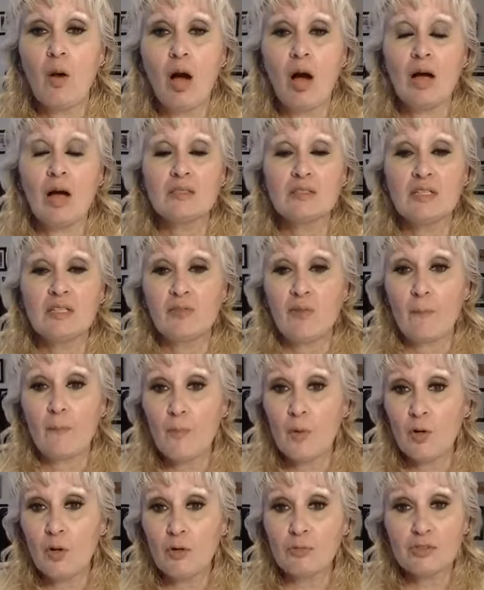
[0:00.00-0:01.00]
on different
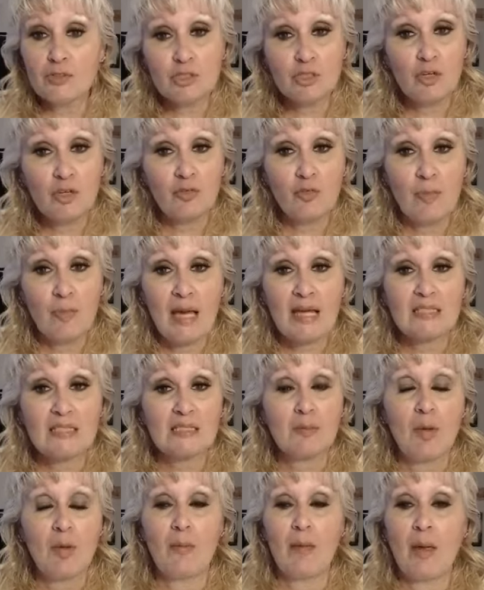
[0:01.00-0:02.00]
moves to do for
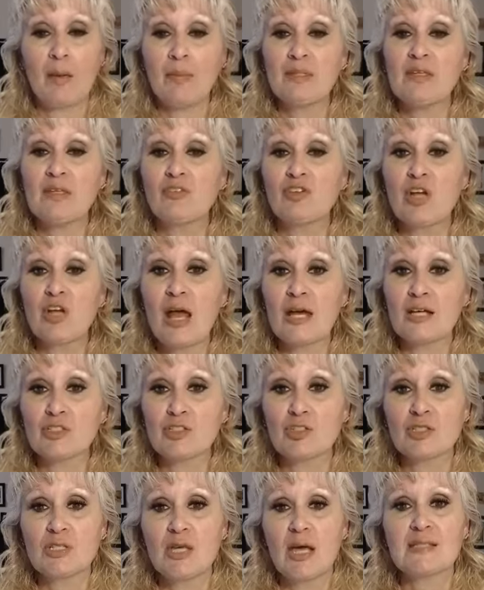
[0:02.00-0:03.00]
basketball? Maybe different
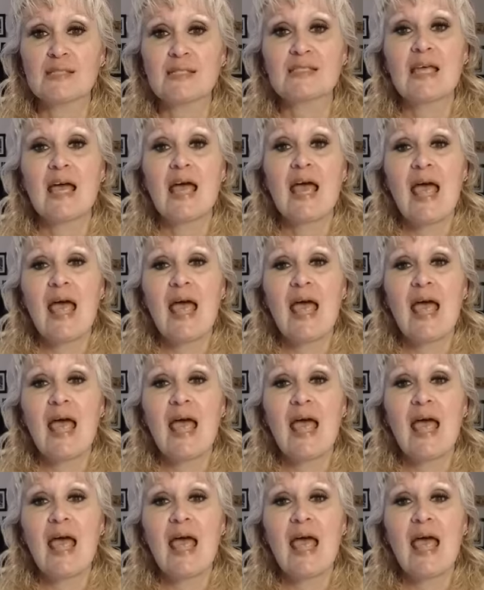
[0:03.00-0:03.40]
exercises.